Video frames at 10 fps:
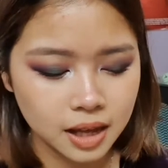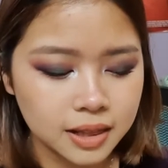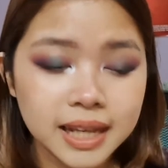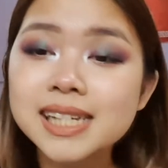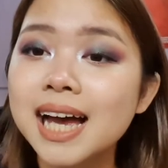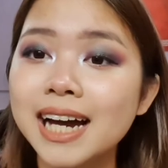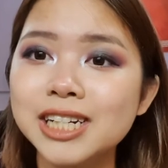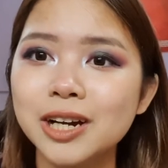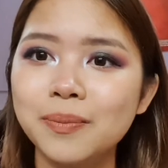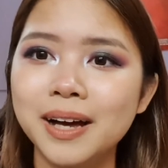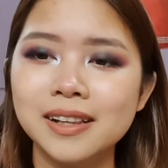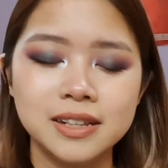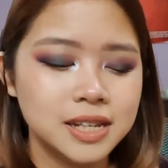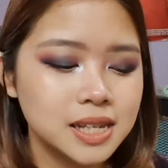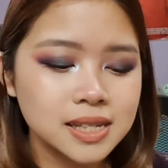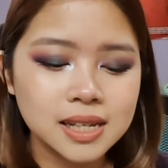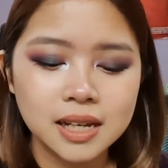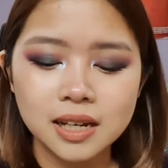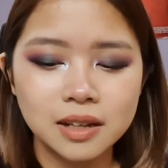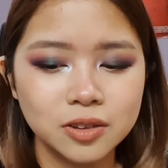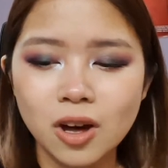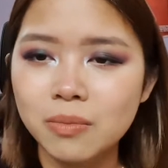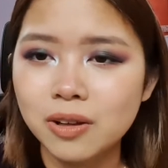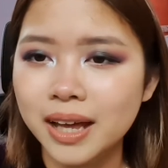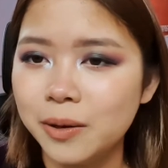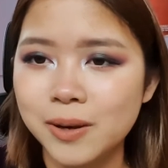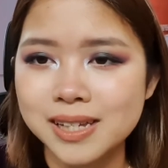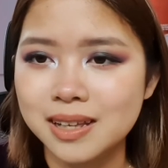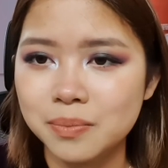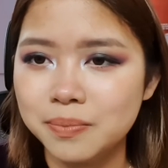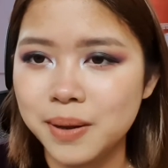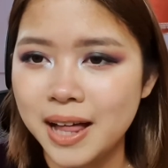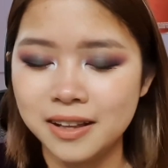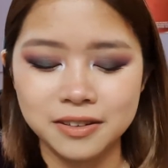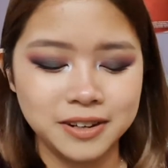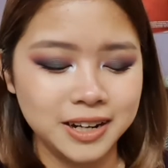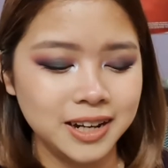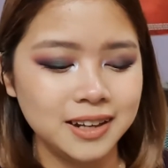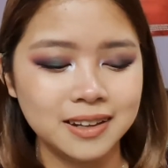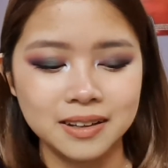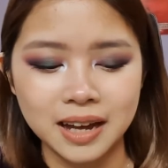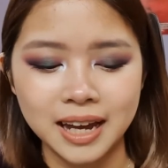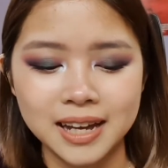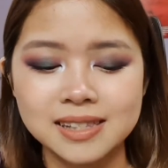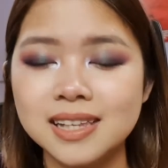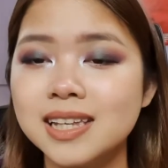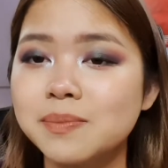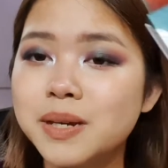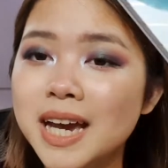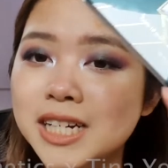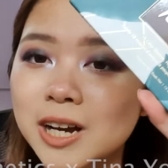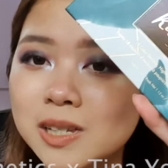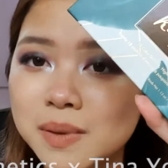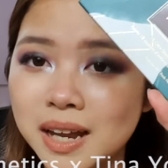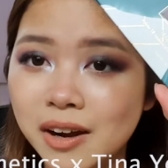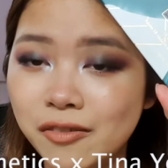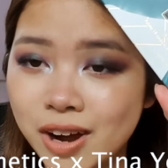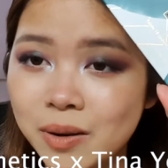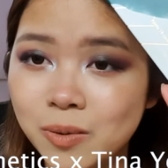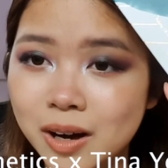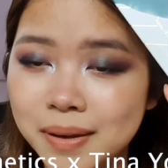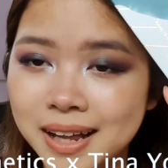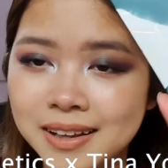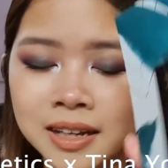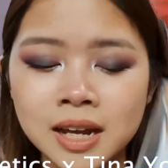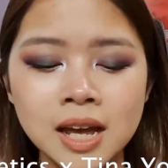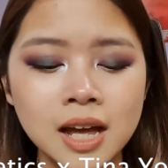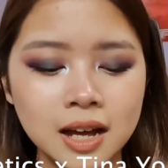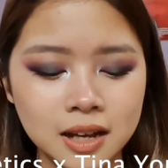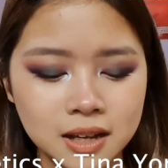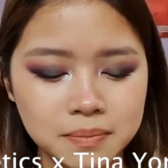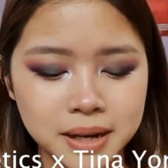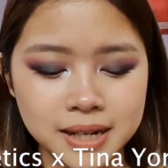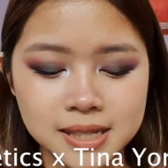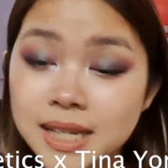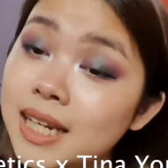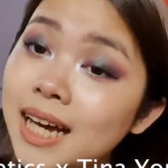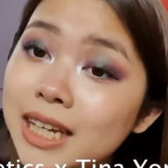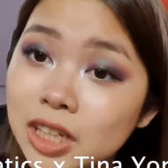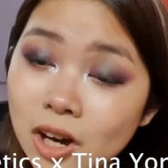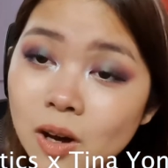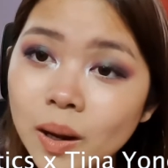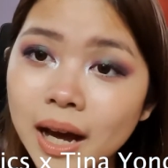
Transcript: Next eyeshadow palette. This is a normal like Western palette already, I guess. This is BH Cosmetic Run Wild palette by Tina Yong.